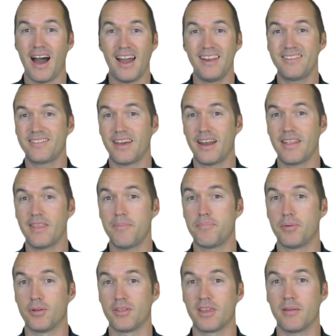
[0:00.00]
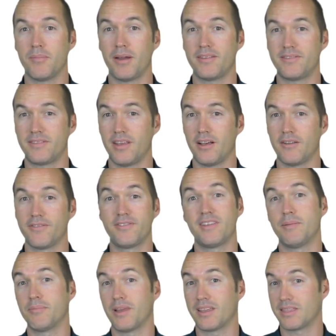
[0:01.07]
I decided that building it myself
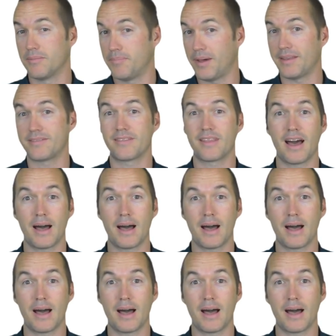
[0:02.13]
seemed like the best